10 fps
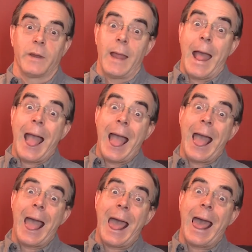But
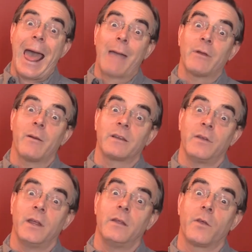
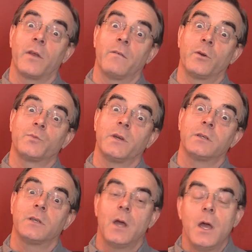radioactivity, the thing about
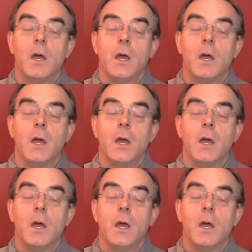space.